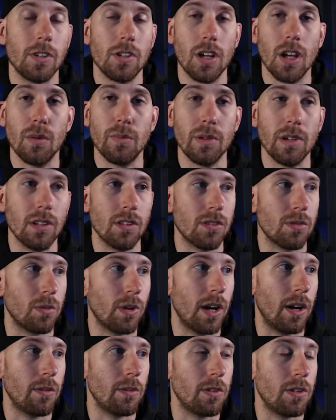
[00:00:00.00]
champions.
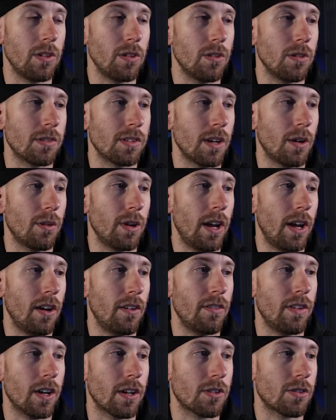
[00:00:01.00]
What I would do is I would
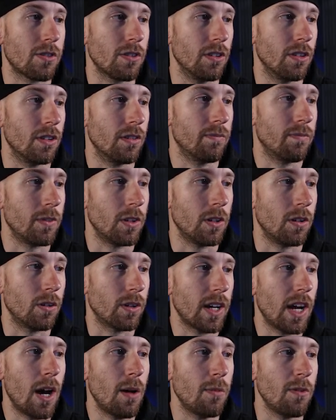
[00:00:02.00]
have extra,
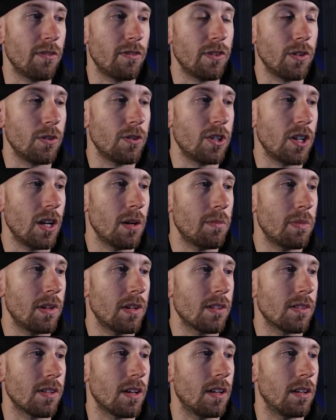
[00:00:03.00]
common food
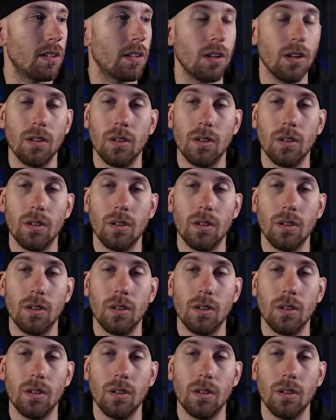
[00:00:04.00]
champions at,